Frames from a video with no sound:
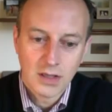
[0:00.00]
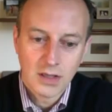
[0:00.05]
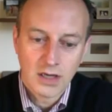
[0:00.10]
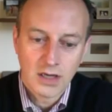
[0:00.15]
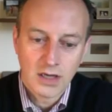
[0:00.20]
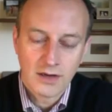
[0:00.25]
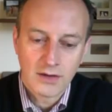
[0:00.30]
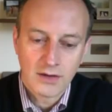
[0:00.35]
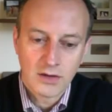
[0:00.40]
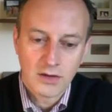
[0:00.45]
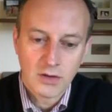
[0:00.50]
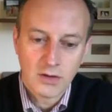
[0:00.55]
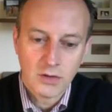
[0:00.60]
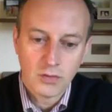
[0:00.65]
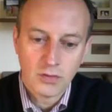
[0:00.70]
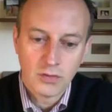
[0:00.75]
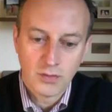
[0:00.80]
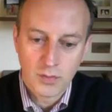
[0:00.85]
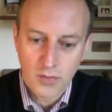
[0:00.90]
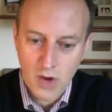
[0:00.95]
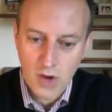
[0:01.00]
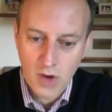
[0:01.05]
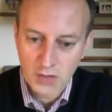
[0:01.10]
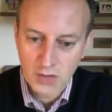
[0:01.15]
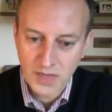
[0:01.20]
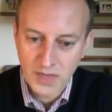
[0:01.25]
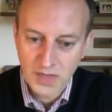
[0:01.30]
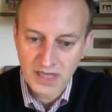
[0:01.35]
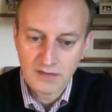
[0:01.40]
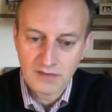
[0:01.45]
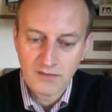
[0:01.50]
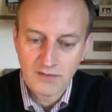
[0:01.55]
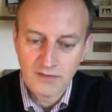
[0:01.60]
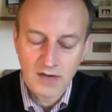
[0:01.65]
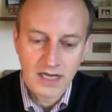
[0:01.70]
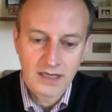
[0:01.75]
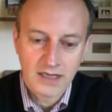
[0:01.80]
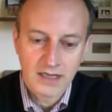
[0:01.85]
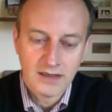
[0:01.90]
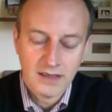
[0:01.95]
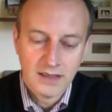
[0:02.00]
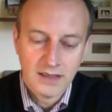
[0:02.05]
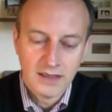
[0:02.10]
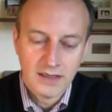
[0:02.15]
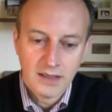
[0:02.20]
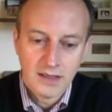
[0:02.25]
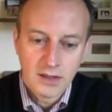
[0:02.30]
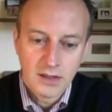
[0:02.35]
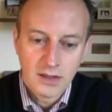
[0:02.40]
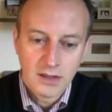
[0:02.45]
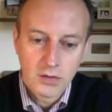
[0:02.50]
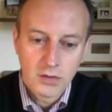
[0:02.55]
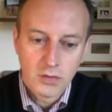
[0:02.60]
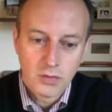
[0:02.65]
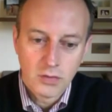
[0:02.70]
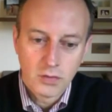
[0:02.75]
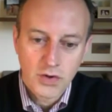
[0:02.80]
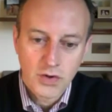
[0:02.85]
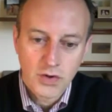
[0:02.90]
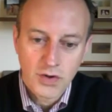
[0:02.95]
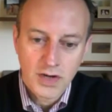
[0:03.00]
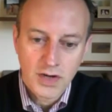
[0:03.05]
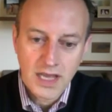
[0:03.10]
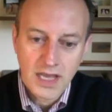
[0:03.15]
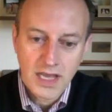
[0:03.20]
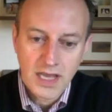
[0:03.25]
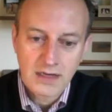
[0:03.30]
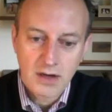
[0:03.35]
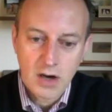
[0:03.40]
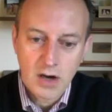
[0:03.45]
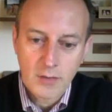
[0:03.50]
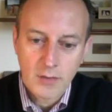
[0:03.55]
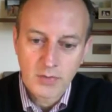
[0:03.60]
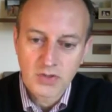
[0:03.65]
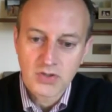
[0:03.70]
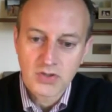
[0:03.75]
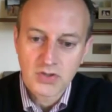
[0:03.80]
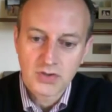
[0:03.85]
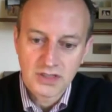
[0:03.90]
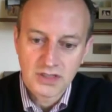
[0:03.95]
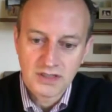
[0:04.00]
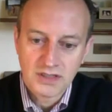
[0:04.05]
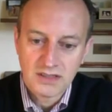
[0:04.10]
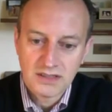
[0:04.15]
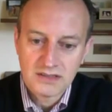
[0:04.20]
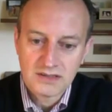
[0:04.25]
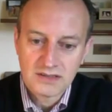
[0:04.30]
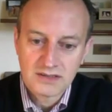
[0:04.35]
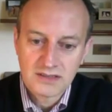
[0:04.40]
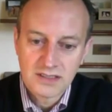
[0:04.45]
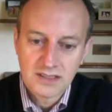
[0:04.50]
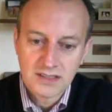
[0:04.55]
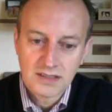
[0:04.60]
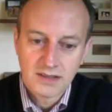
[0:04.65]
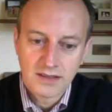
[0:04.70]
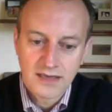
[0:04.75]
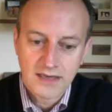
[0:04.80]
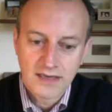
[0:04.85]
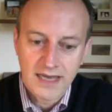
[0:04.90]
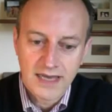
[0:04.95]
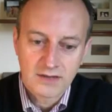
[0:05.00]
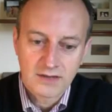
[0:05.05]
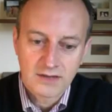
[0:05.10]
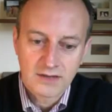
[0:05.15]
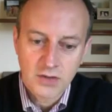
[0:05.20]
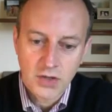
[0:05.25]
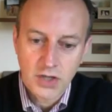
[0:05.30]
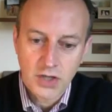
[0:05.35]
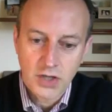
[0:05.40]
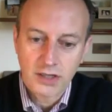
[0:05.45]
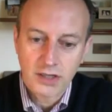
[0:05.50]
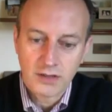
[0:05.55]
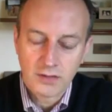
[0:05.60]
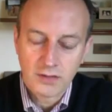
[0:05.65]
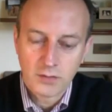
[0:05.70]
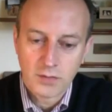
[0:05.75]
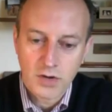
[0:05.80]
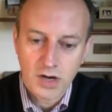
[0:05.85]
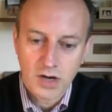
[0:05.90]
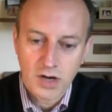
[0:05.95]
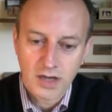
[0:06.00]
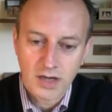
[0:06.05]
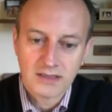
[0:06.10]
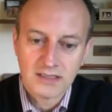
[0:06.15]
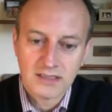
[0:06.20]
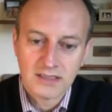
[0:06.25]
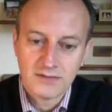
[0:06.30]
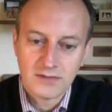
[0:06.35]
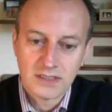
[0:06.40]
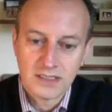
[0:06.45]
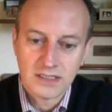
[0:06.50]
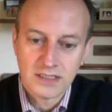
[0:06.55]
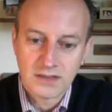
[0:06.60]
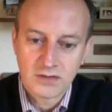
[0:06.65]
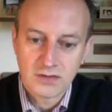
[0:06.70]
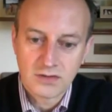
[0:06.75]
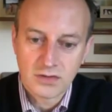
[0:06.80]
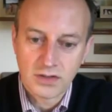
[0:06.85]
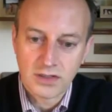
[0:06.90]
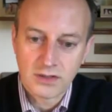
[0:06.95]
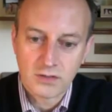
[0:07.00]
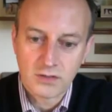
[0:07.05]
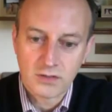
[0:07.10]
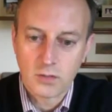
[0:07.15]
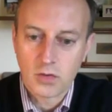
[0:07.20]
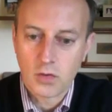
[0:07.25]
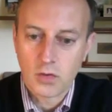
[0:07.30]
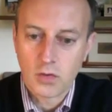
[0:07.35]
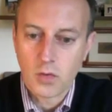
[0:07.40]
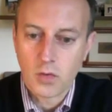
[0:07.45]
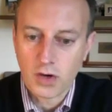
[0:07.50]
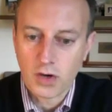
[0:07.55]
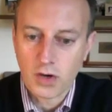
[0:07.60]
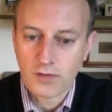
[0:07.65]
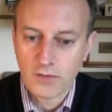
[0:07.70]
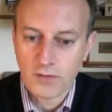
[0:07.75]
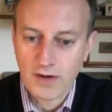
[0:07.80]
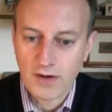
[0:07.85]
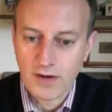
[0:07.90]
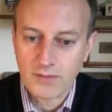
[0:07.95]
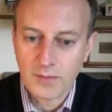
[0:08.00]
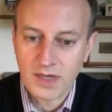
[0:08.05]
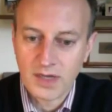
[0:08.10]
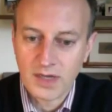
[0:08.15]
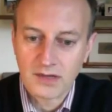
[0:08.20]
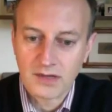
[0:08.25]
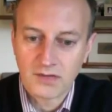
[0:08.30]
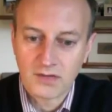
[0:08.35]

the broadband divide, you create opportunities that turn into productivity and turn into more work for everybody.